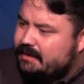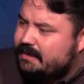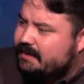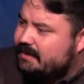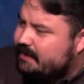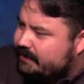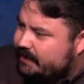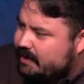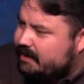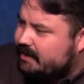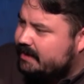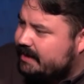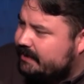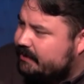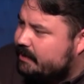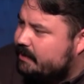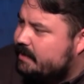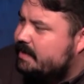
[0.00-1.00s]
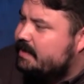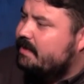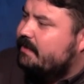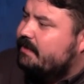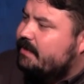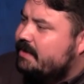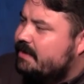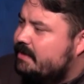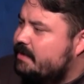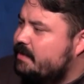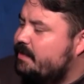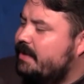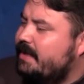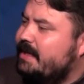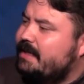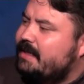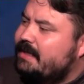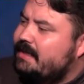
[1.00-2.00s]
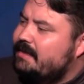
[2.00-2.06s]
Because if you don't leave room for the stupidity,